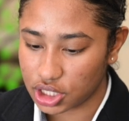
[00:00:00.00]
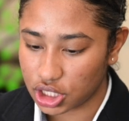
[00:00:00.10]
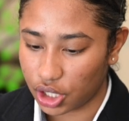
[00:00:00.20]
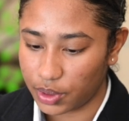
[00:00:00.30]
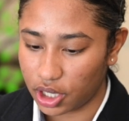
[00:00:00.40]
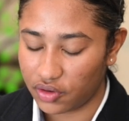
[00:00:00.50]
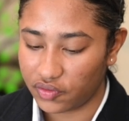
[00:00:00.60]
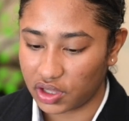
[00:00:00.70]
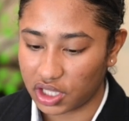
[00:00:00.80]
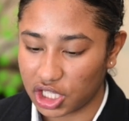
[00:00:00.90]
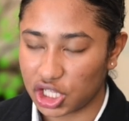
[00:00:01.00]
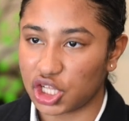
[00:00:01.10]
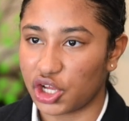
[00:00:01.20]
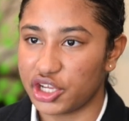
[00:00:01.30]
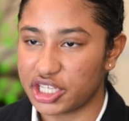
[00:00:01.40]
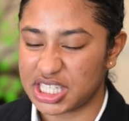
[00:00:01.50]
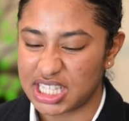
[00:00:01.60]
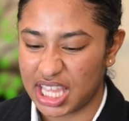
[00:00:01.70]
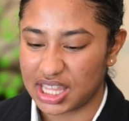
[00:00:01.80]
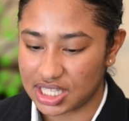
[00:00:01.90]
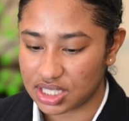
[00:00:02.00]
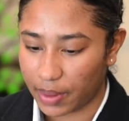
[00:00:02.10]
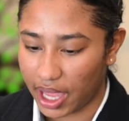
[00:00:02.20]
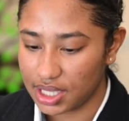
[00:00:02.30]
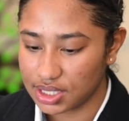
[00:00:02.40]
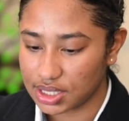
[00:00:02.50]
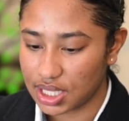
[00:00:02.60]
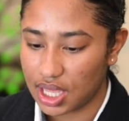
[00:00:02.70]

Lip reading: so we don't feel enclosed in the space.